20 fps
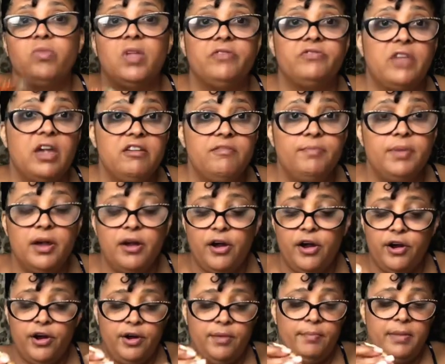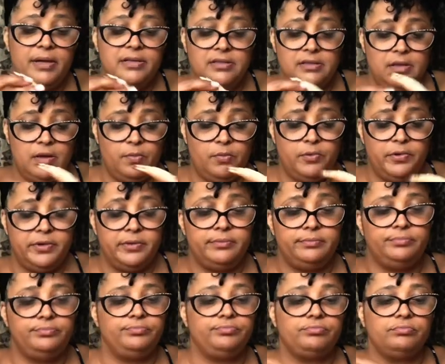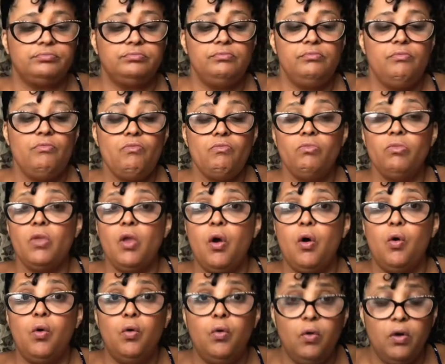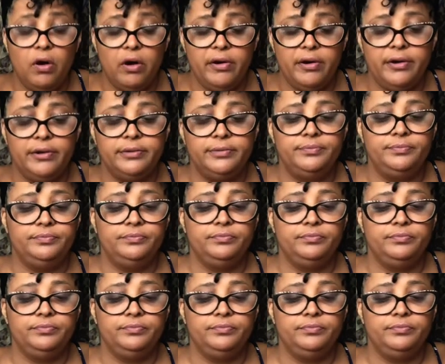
they've been hurt by someone or